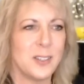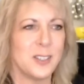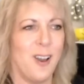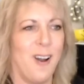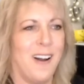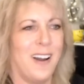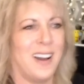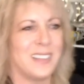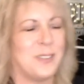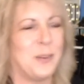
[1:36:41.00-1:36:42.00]

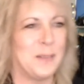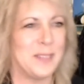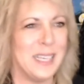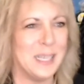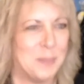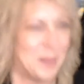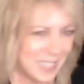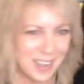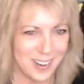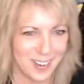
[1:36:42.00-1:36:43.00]
shocked, thrifty hippie.
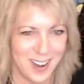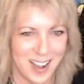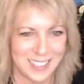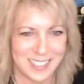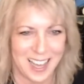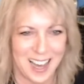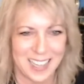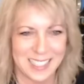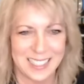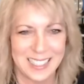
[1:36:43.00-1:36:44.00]
No, you're not
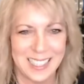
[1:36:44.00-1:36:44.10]
shocked.